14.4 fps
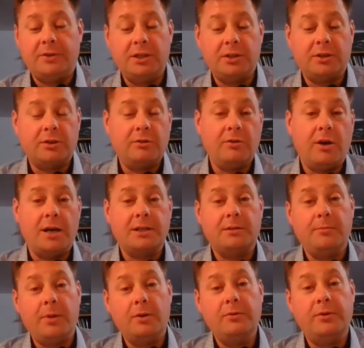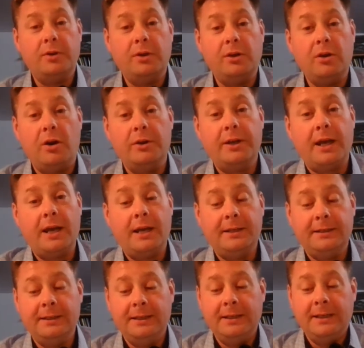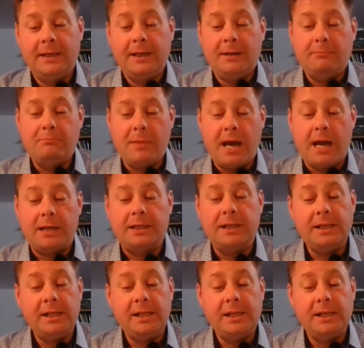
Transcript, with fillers: Jesus Christ, both God and man.